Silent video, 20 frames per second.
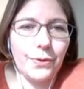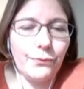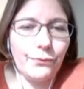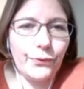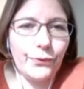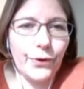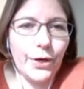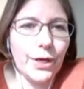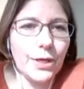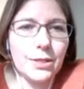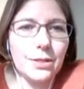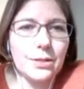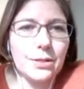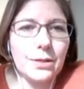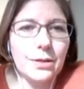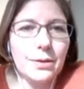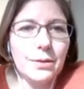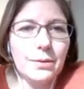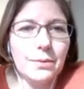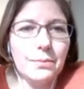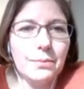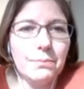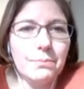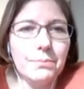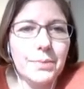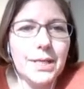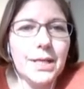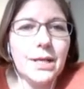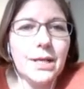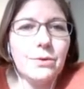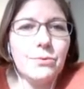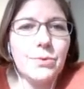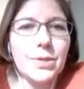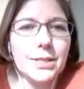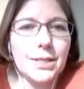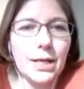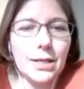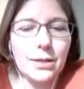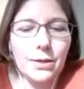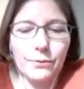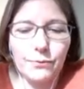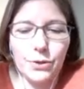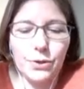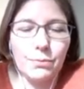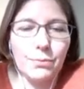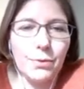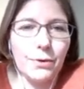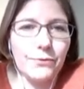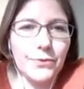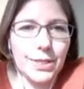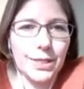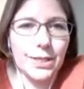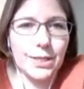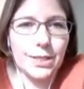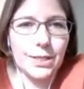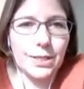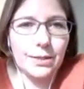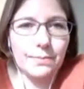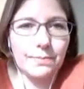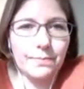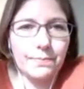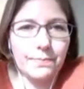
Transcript: First, begin with tidal volume of 6.